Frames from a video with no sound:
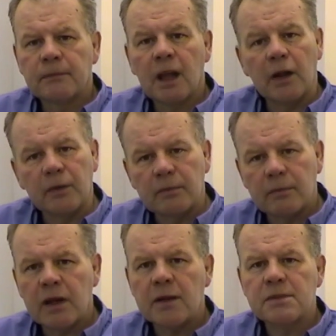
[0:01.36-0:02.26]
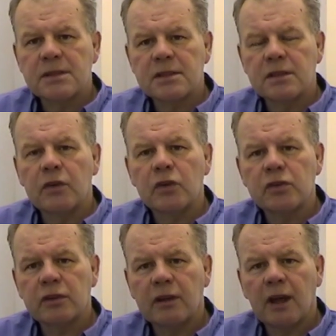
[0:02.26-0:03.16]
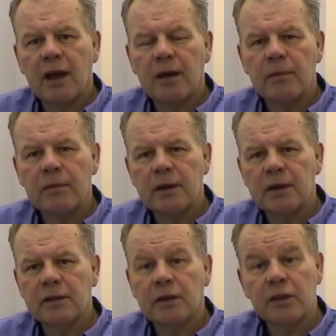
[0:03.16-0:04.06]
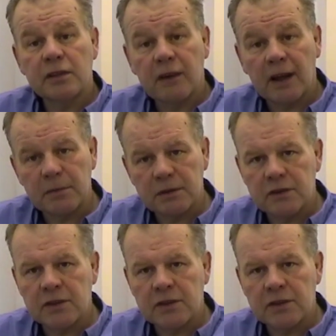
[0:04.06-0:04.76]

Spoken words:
Hello, my name's Steve Hodgson. I'm Director of Hallamshire